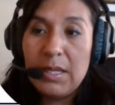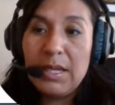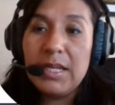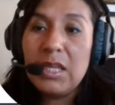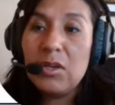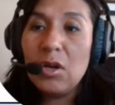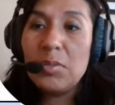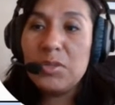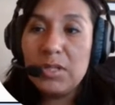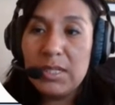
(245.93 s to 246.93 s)
Another
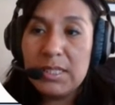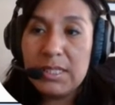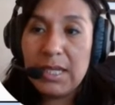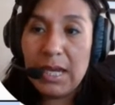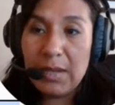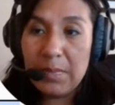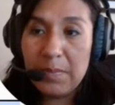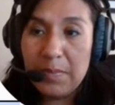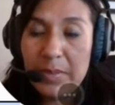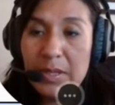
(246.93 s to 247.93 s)
option is time.
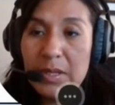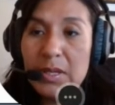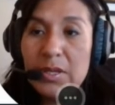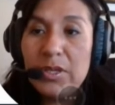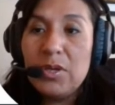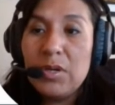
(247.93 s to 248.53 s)
You